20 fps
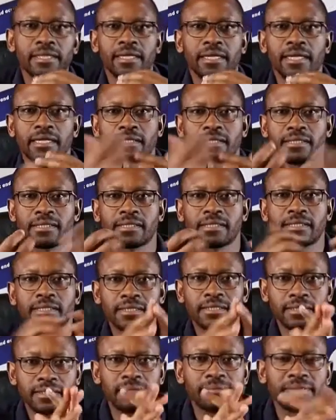as
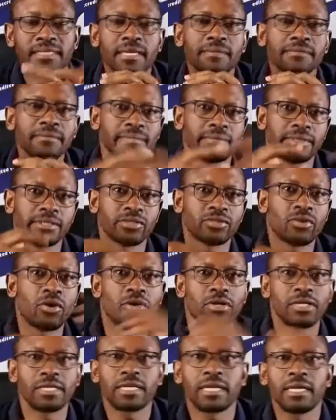sometimes is
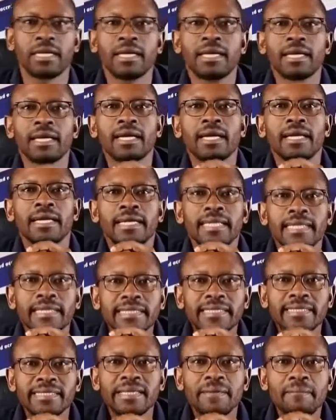called,
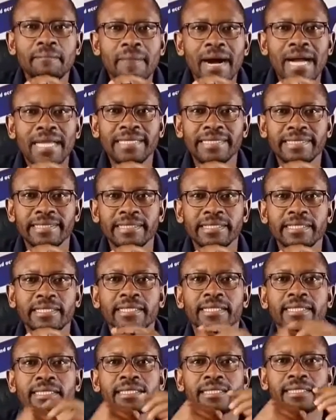is the money
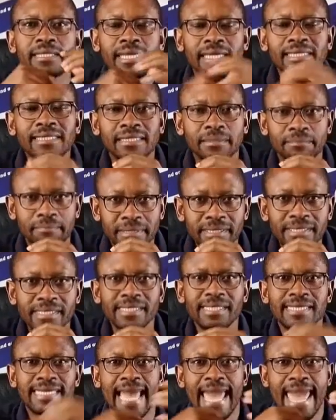that the
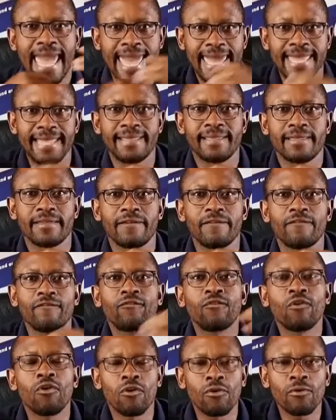business earns
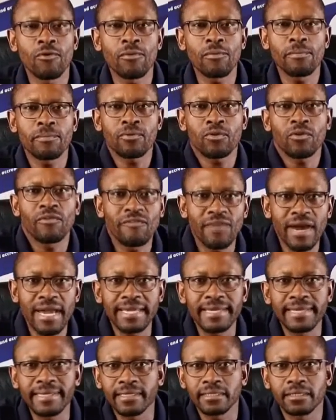for
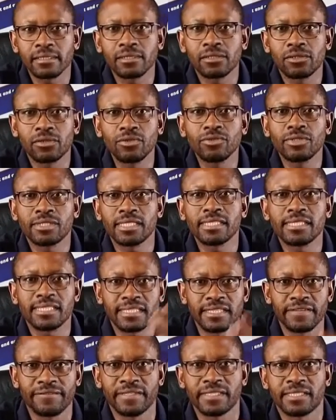providing goods and
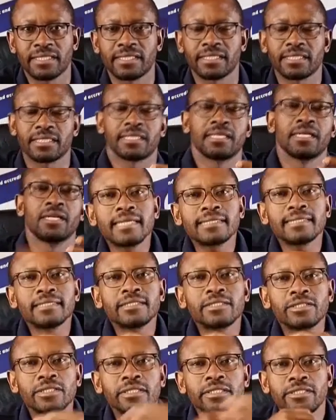services.
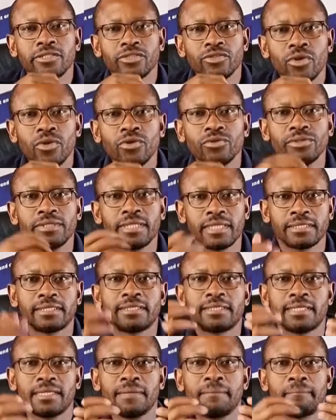It's known that
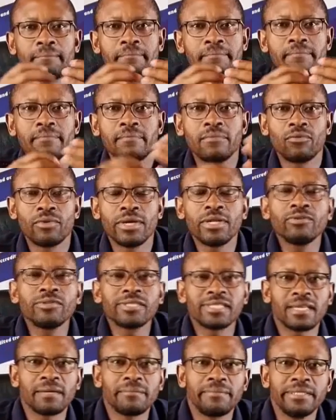when you
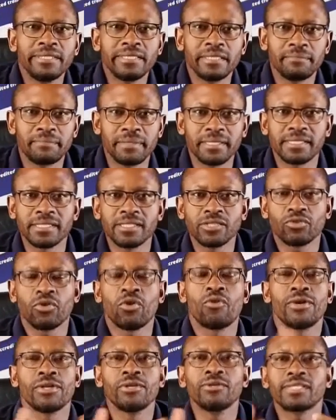establish a business
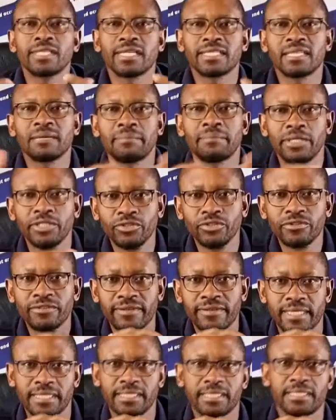or when you set up a new
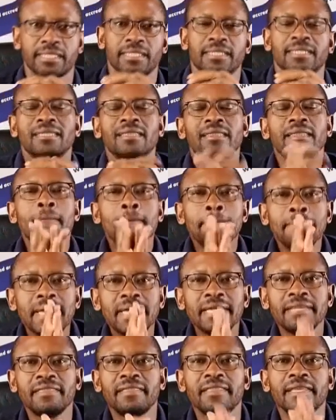venture, the
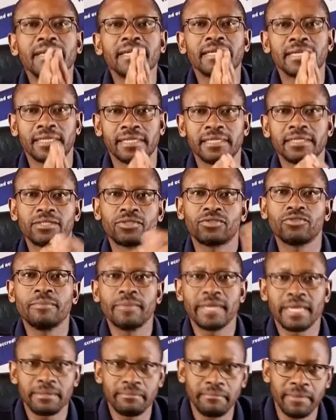main thing is to
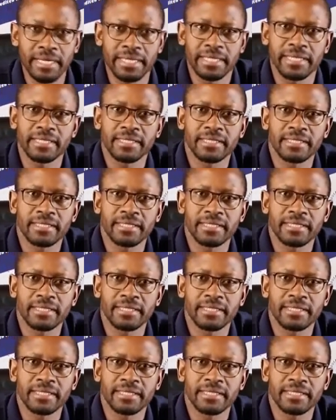make money.